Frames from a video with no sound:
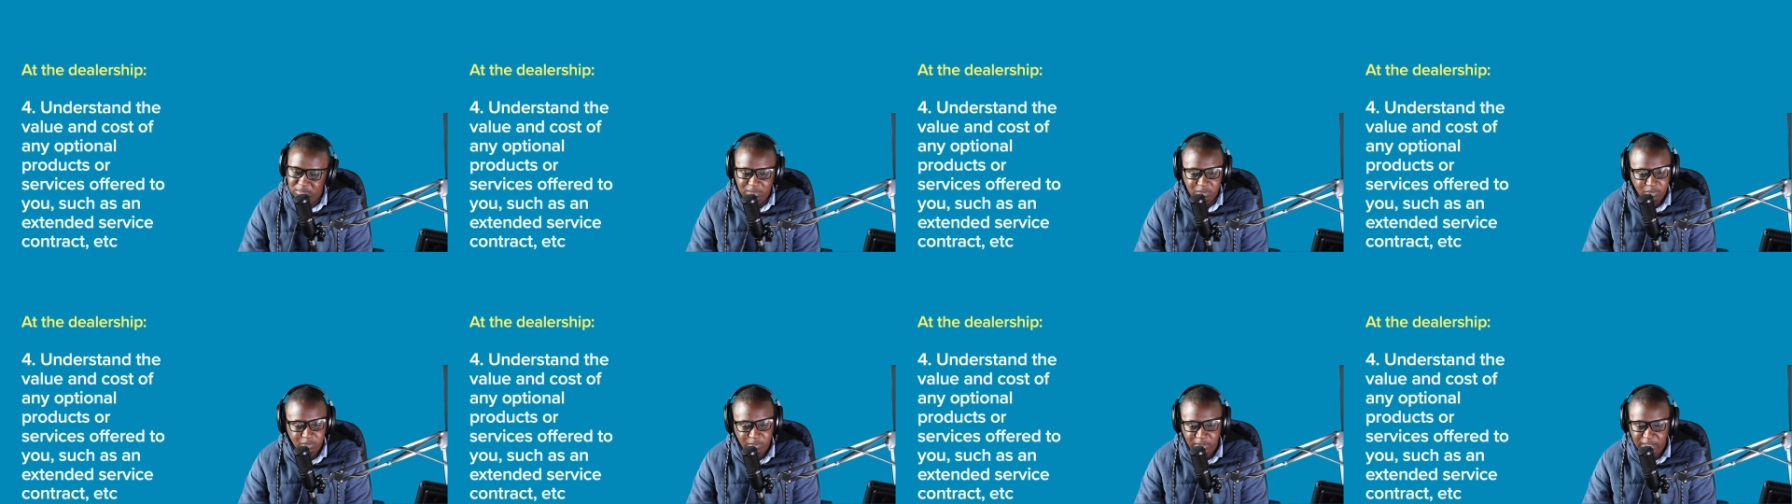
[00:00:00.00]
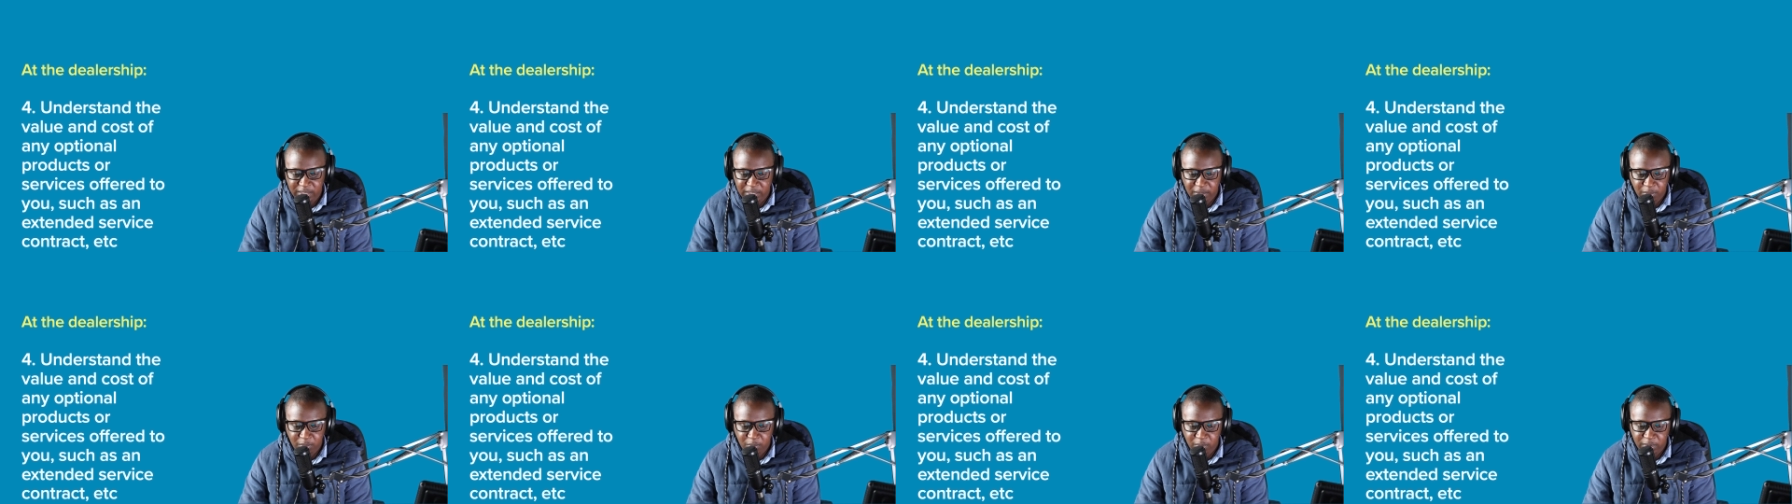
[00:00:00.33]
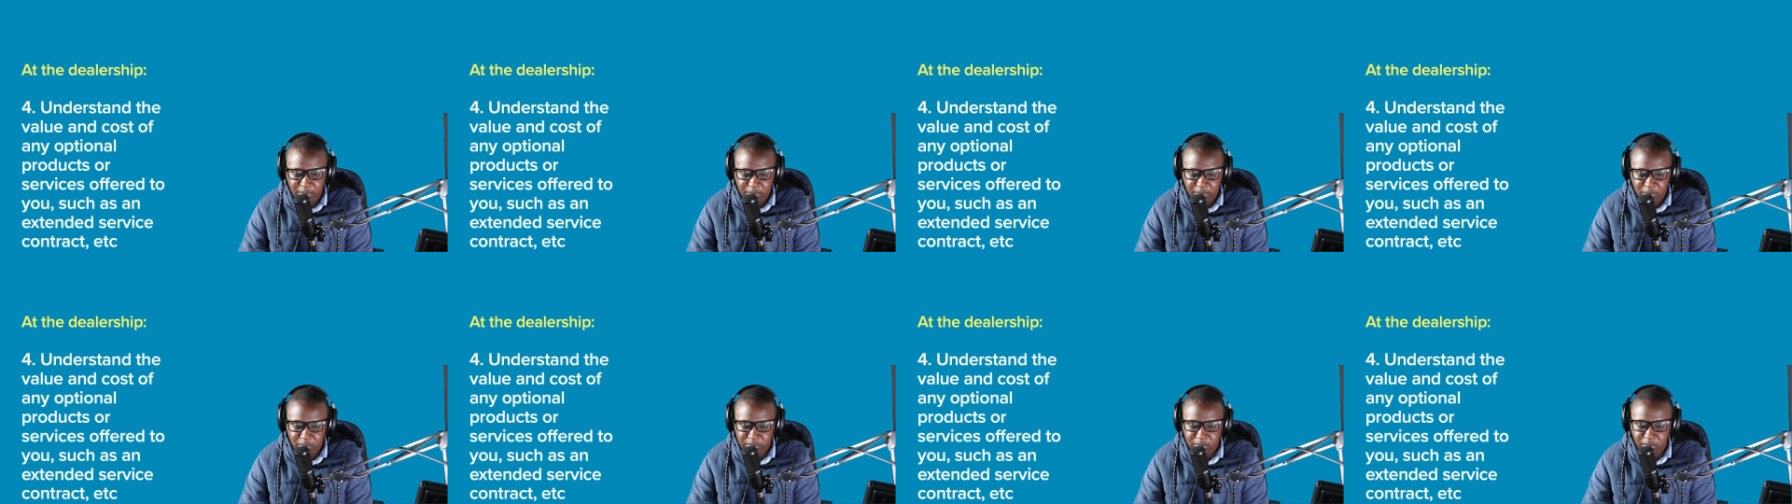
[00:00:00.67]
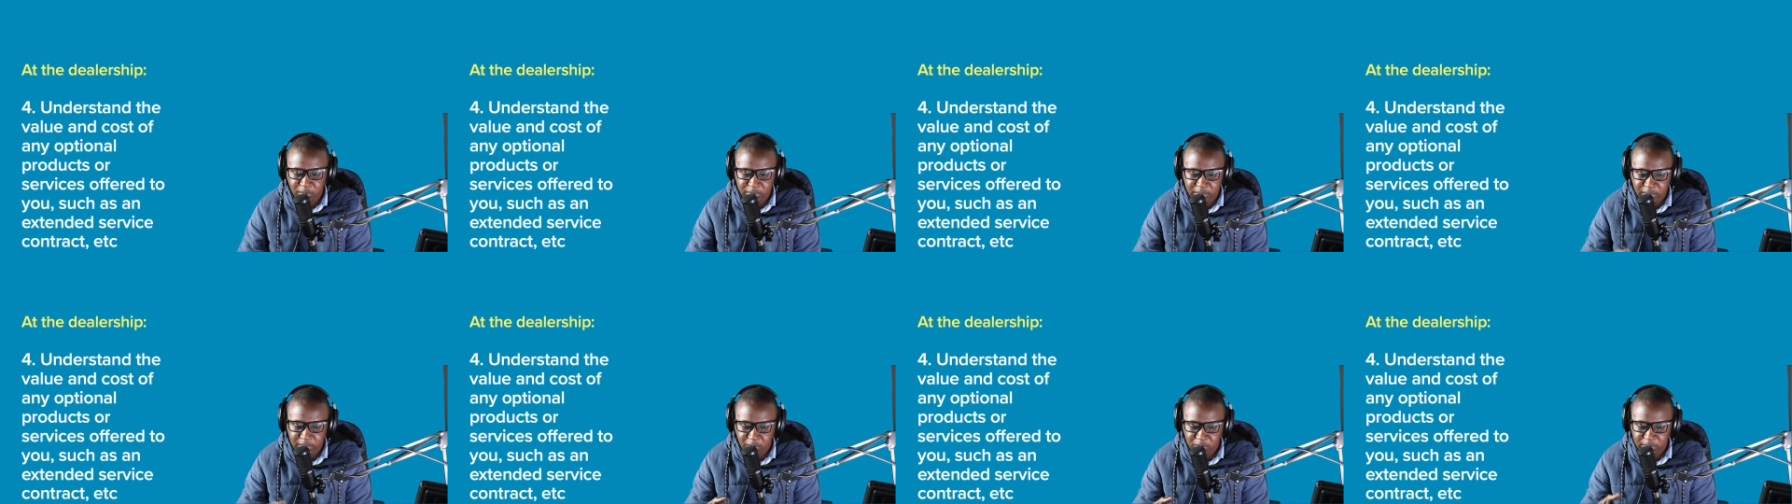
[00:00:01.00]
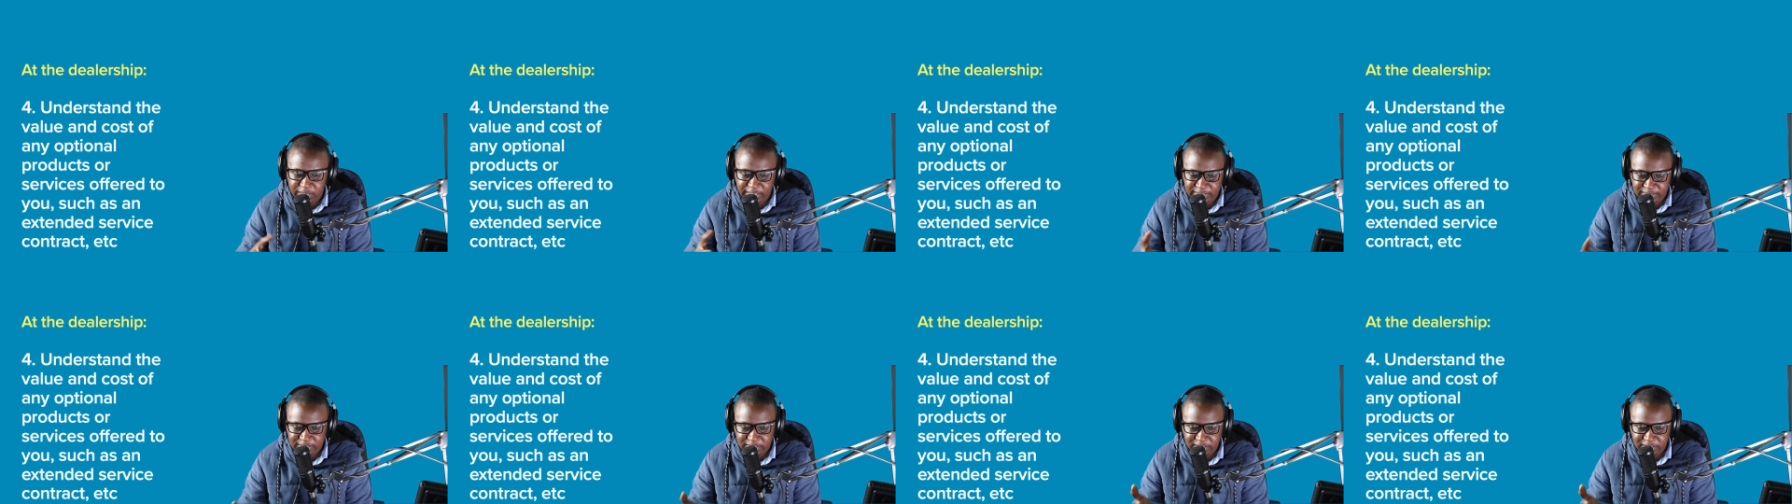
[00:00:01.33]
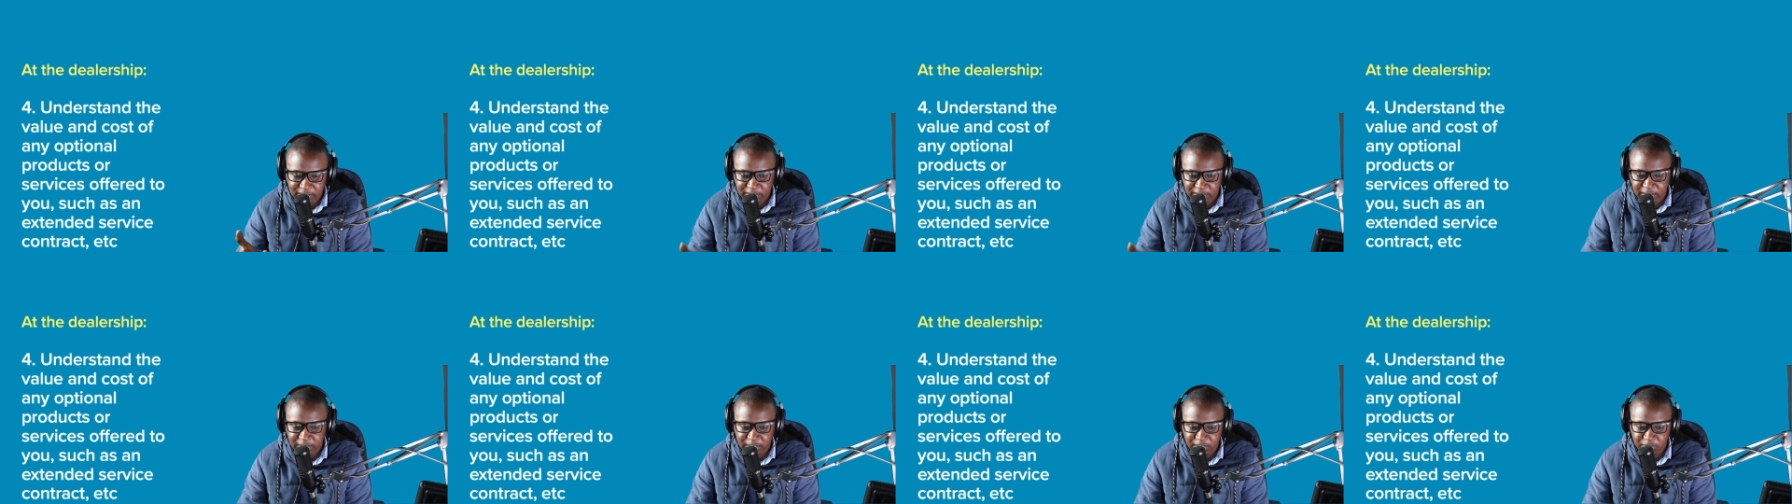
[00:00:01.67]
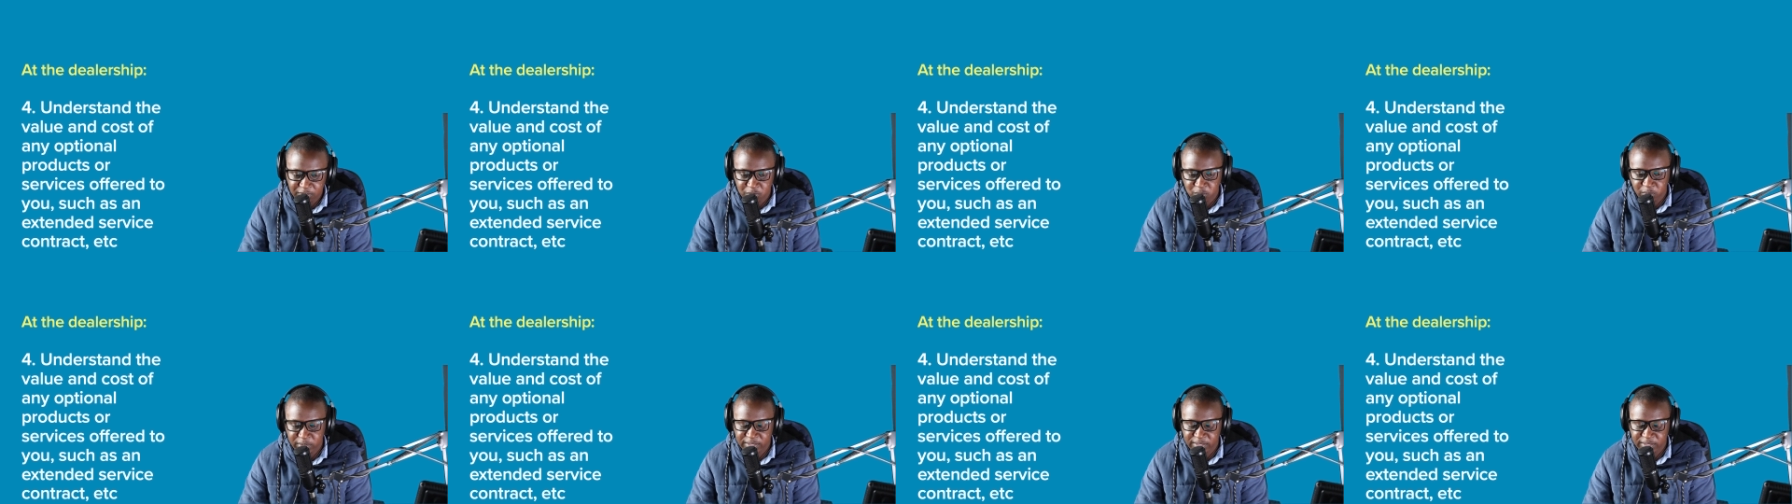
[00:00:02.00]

on the extras that they give you,